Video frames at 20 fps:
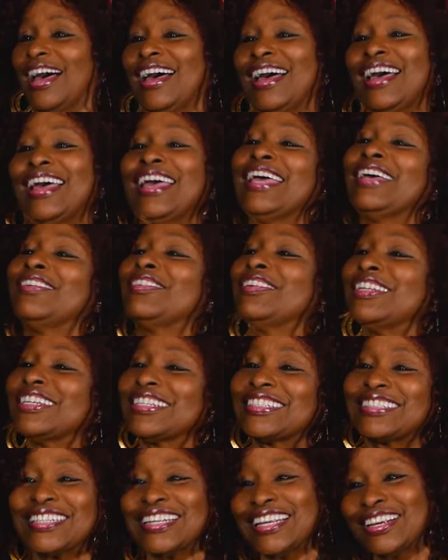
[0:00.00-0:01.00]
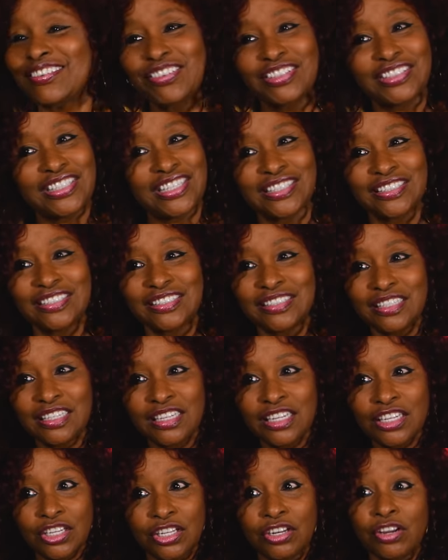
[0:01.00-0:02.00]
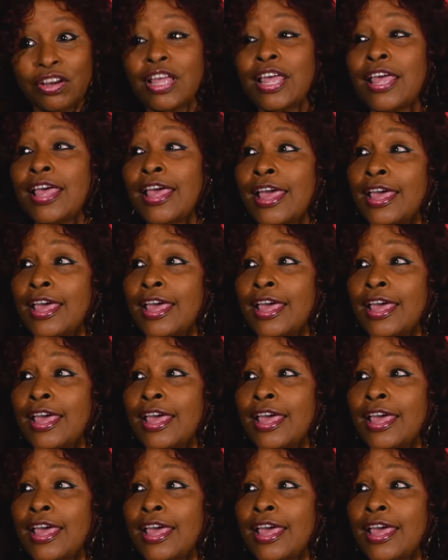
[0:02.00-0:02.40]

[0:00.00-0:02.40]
it yeah. Was, didn't, you know,